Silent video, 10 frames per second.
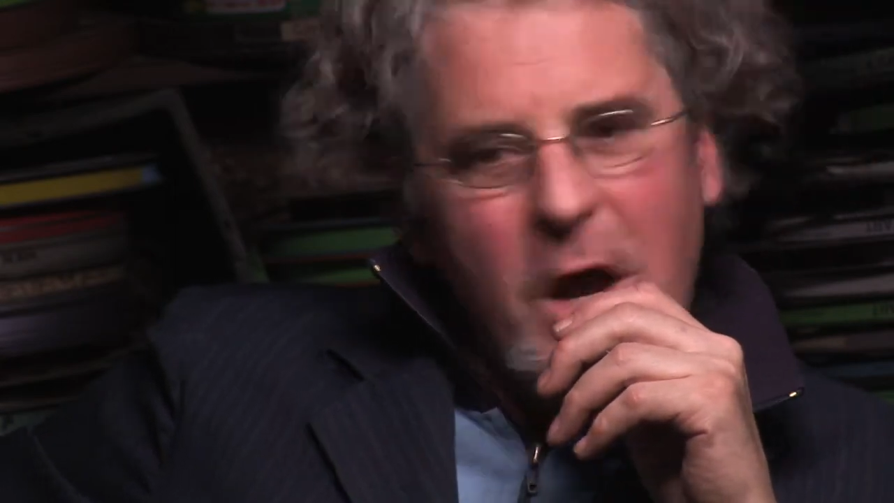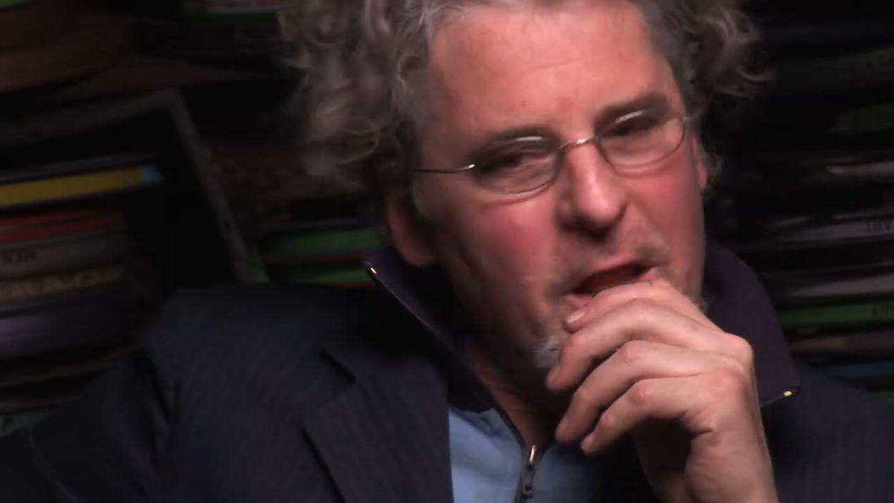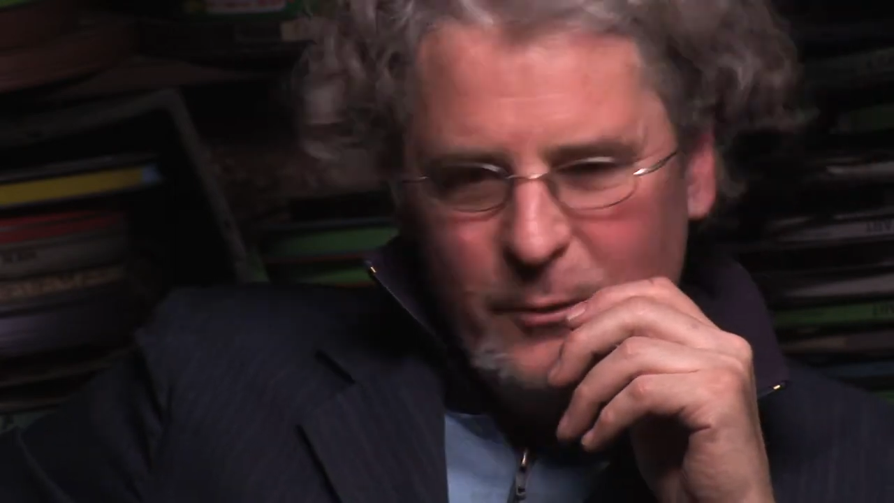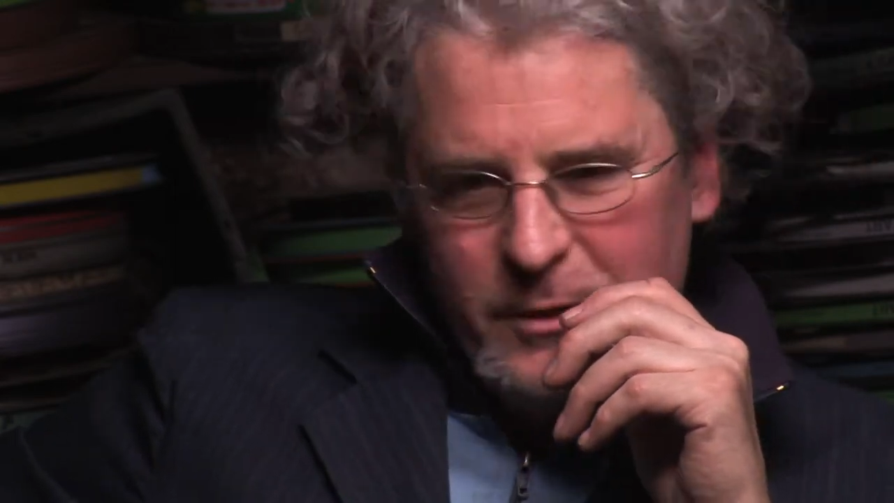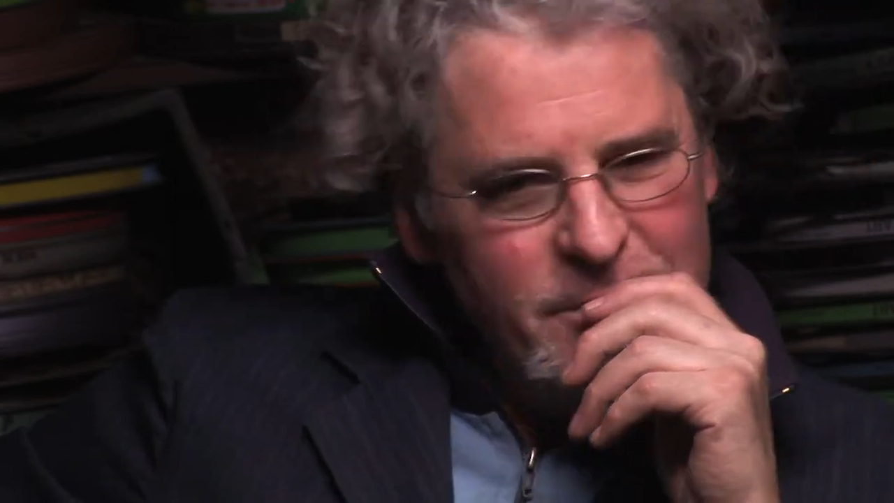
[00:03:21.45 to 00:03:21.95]

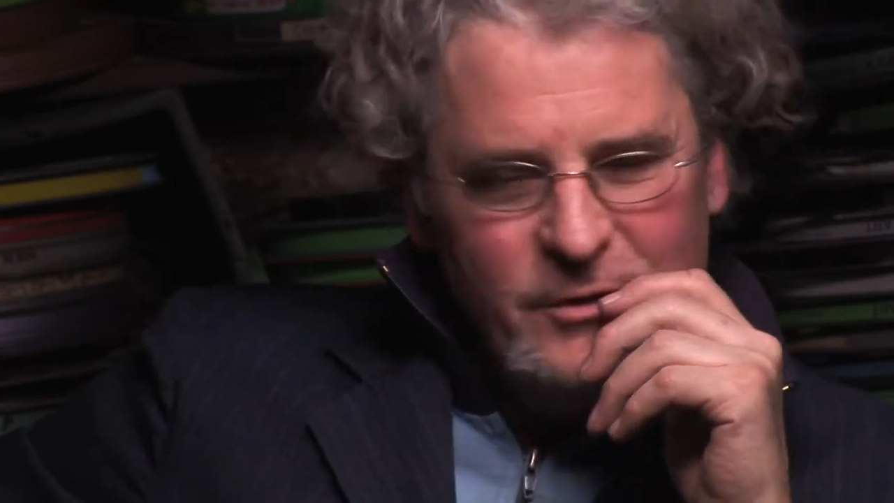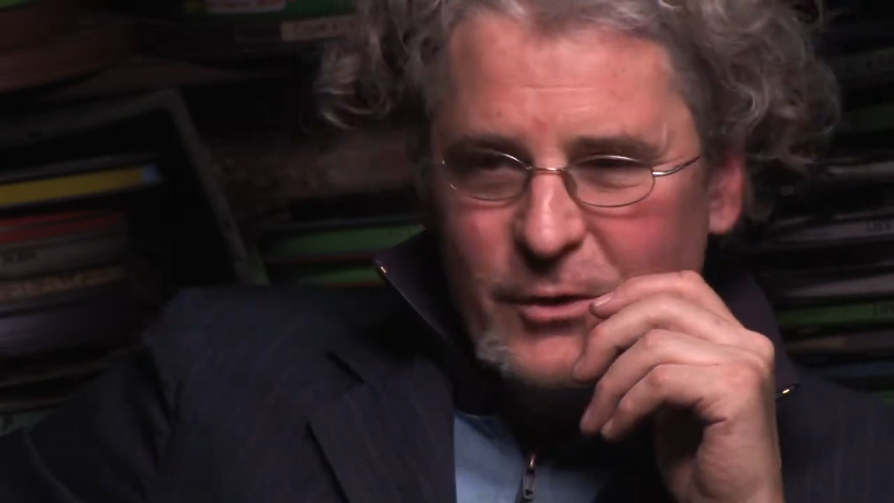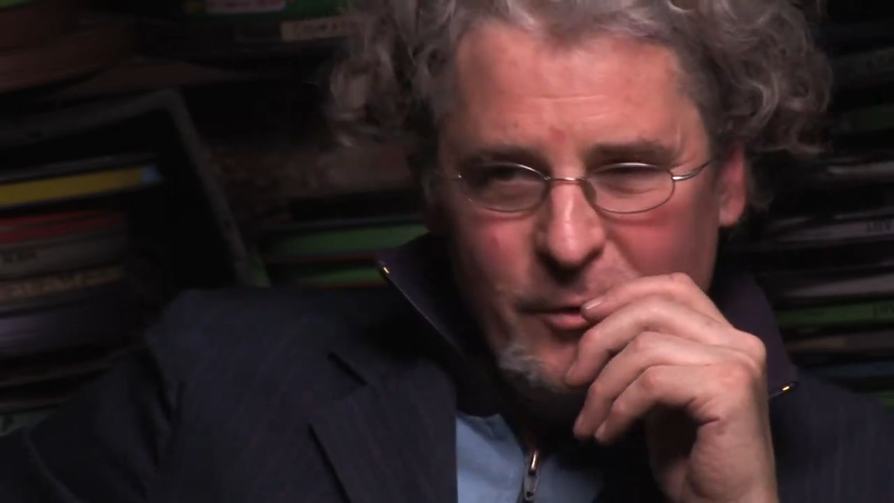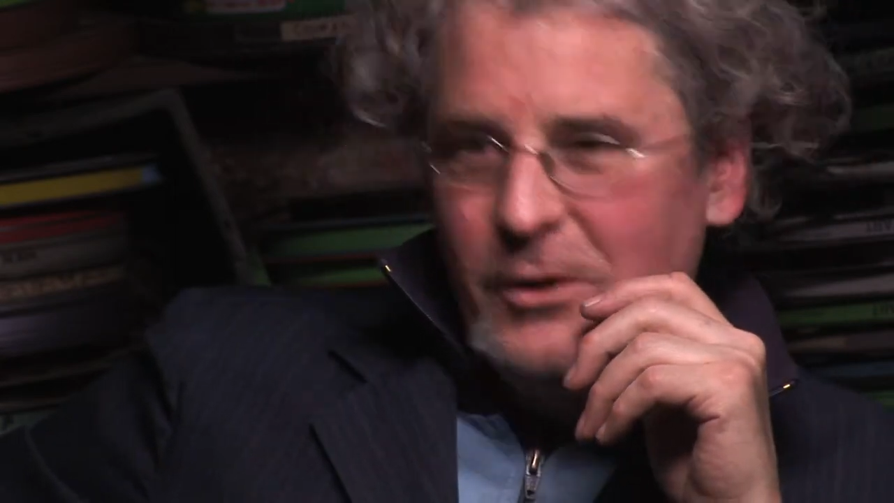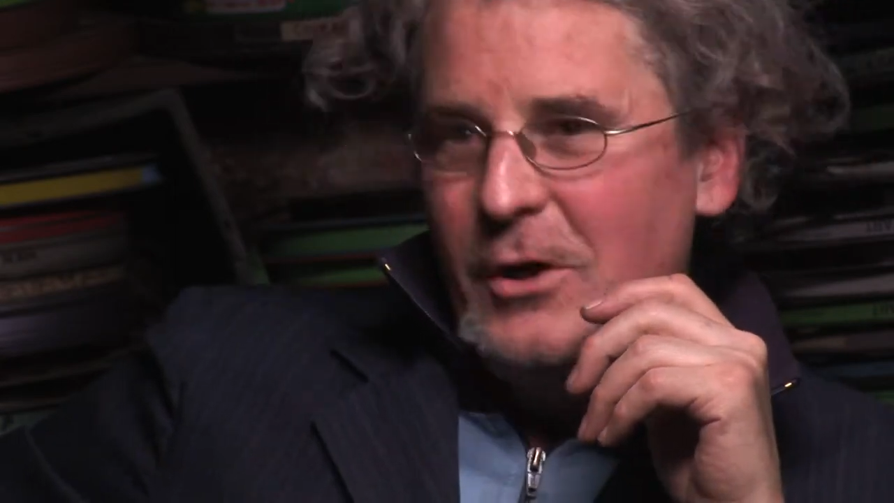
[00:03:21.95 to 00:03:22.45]
Hollywood, just
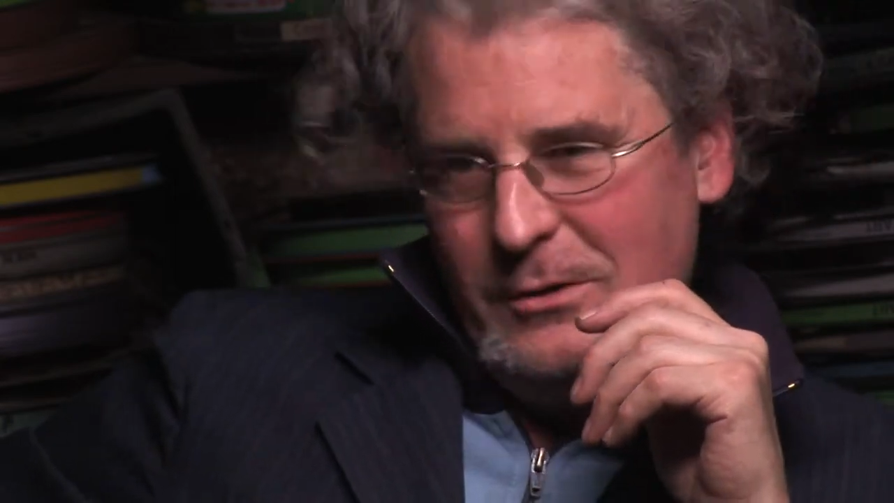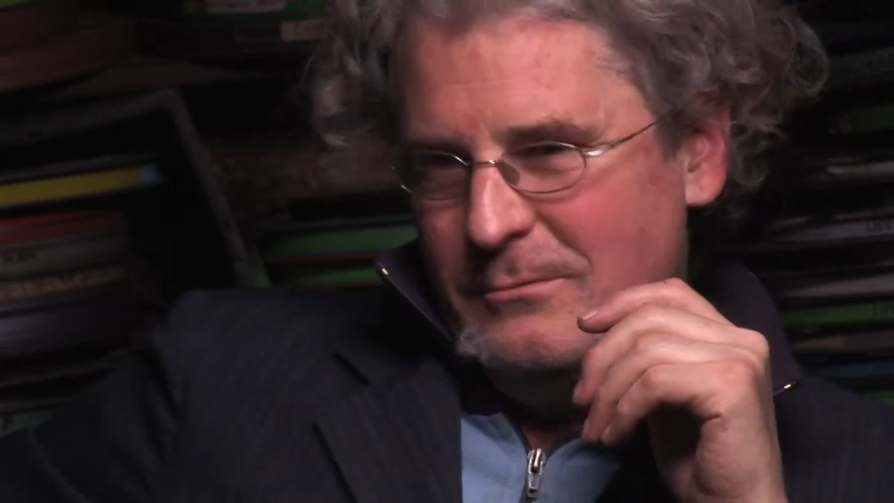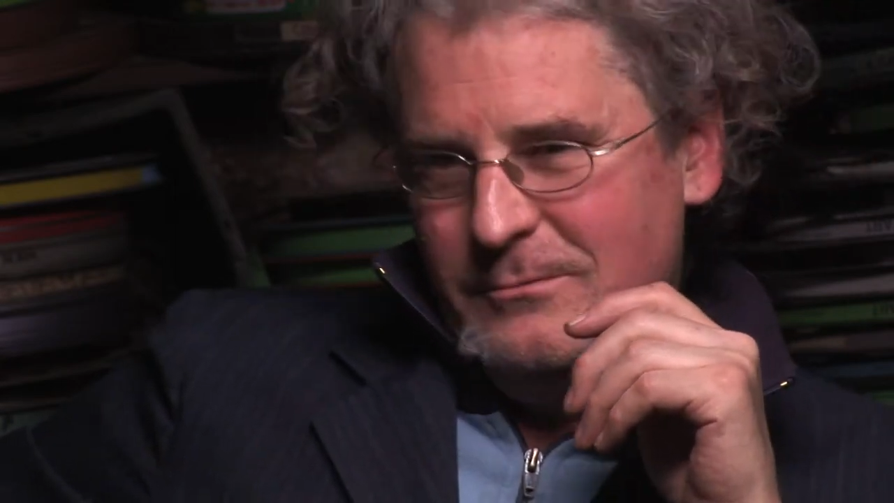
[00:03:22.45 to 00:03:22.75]
so you know.